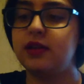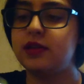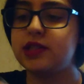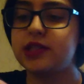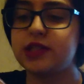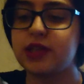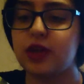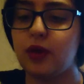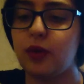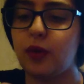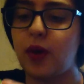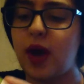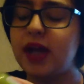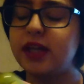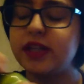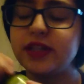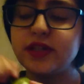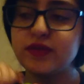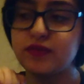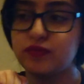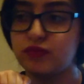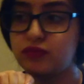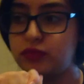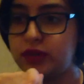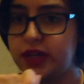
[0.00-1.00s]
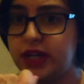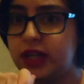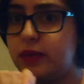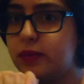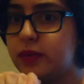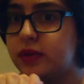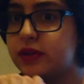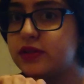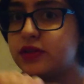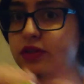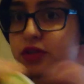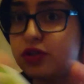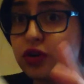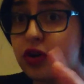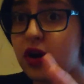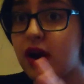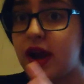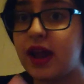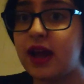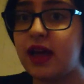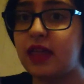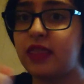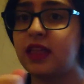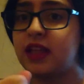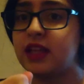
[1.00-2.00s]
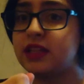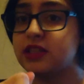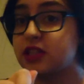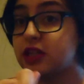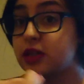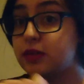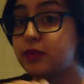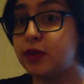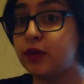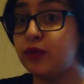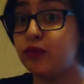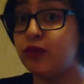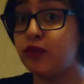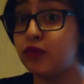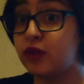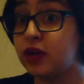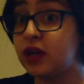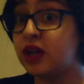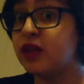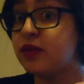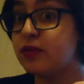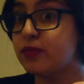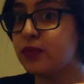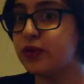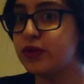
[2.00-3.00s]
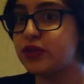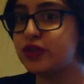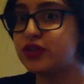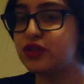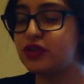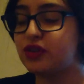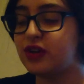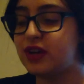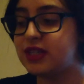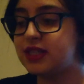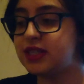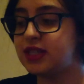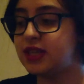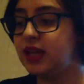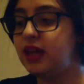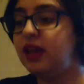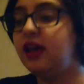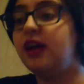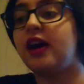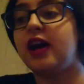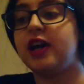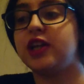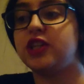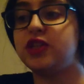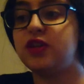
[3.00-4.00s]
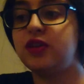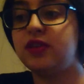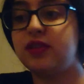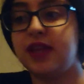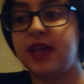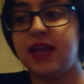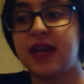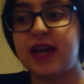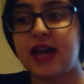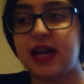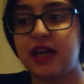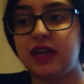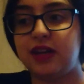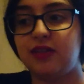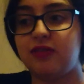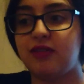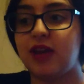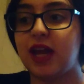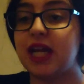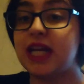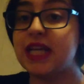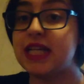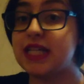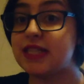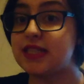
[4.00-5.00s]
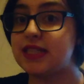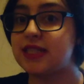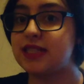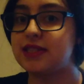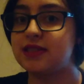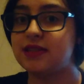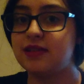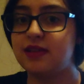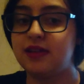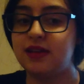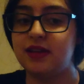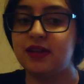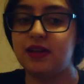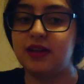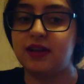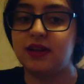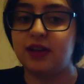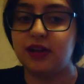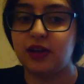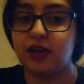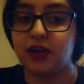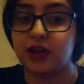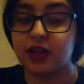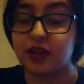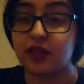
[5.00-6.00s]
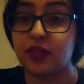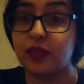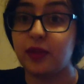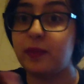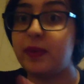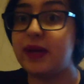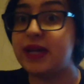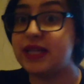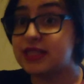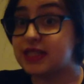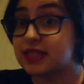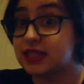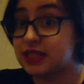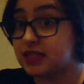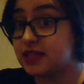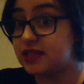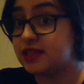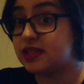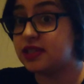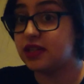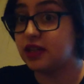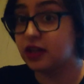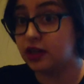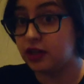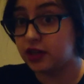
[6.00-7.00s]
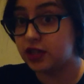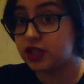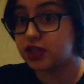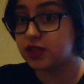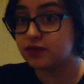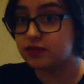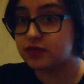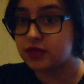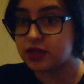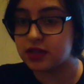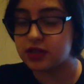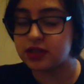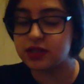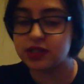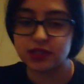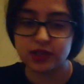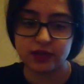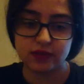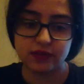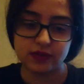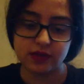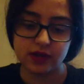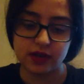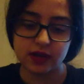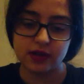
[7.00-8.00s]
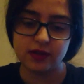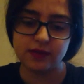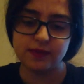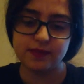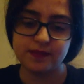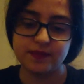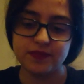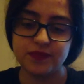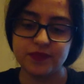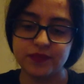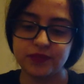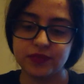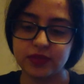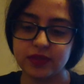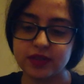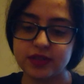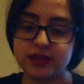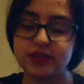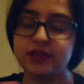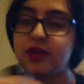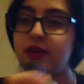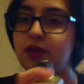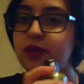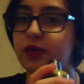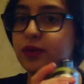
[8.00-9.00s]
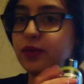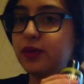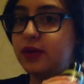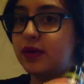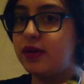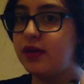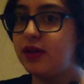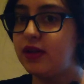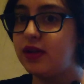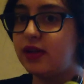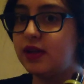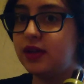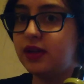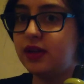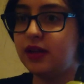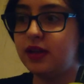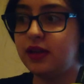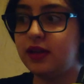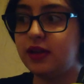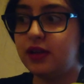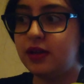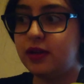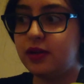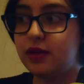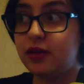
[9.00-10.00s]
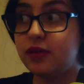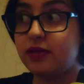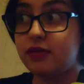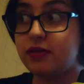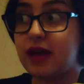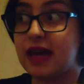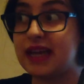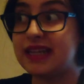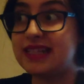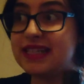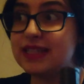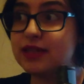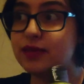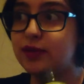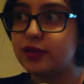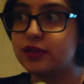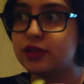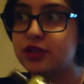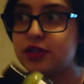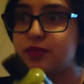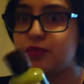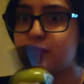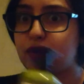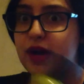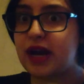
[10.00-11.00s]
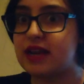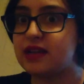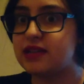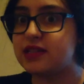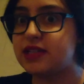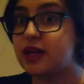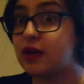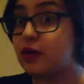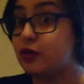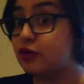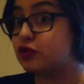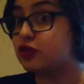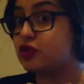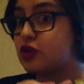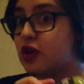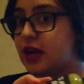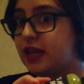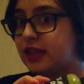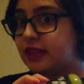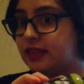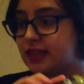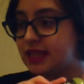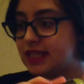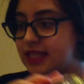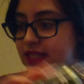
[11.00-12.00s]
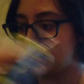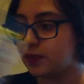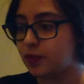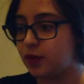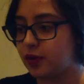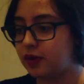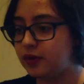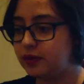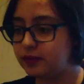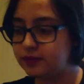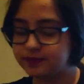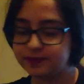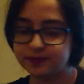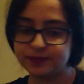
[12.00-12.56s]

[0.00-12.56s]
So I just really wanted to try it. I think it's going to be really moisturising. I do think Candy Rain is like the best conditioner Lush have done so far. So I did want to branch out and try this one.